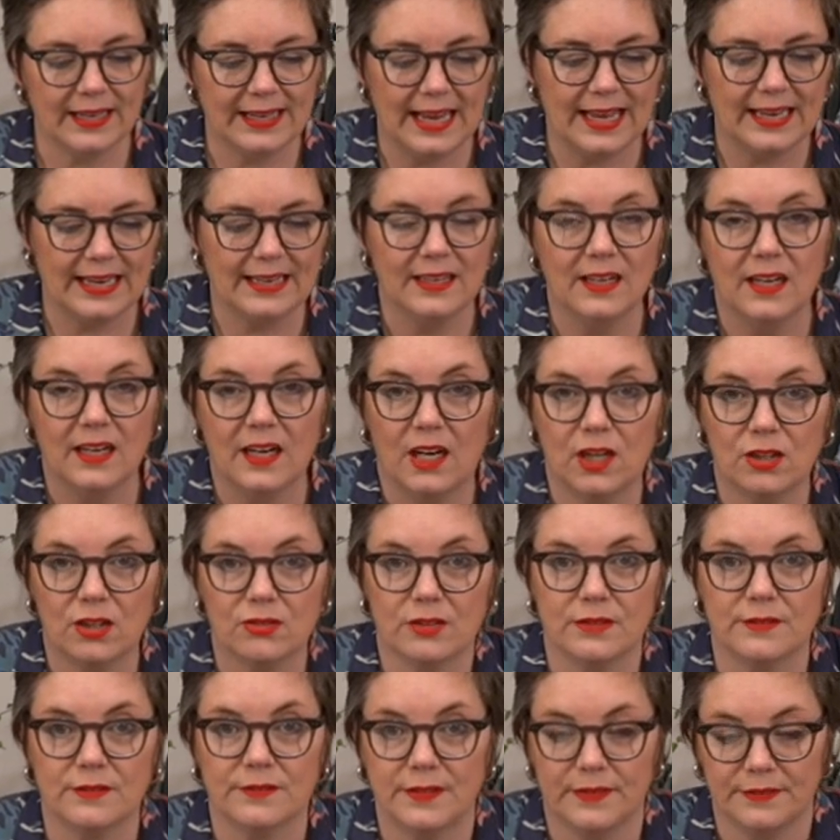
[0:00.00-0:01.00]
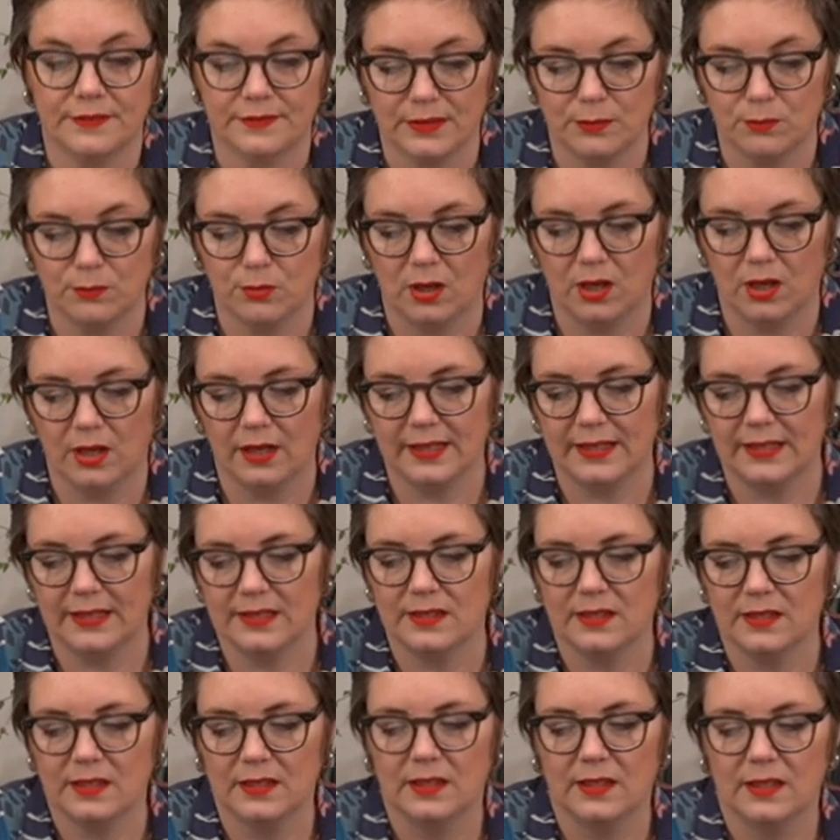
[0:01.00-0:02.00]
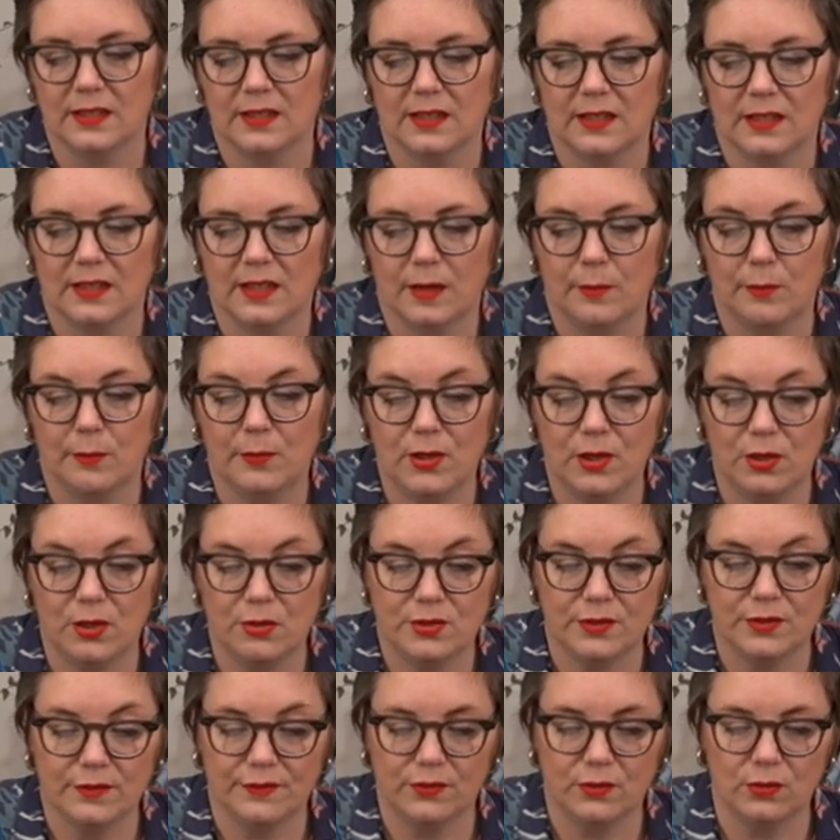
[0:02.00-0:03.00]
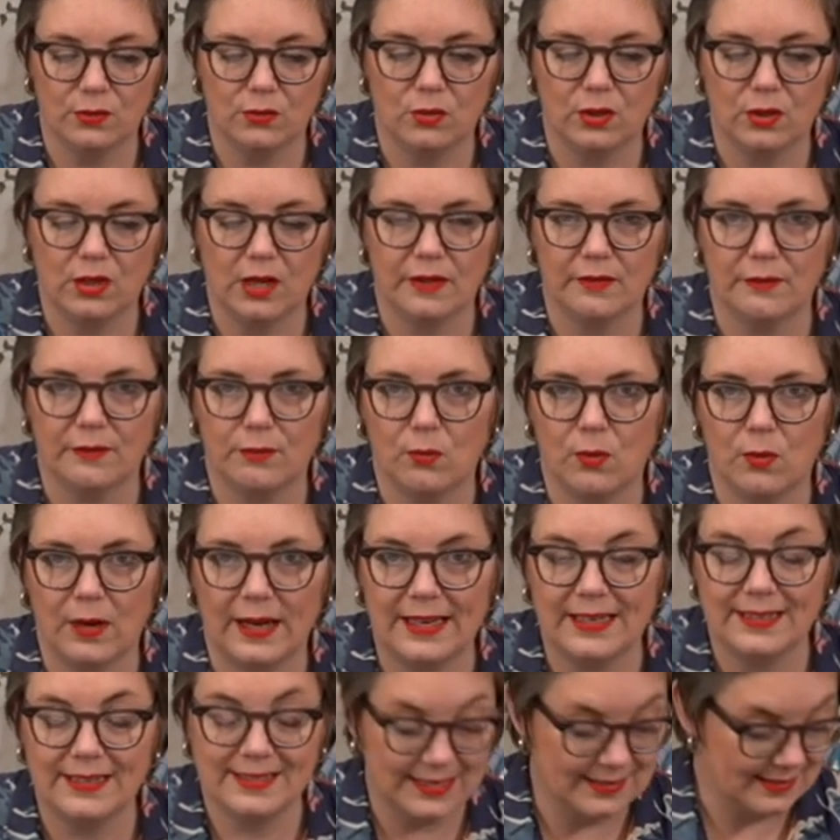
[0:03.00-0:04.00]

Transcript: Again, 150 wide, beautiful kind of weight.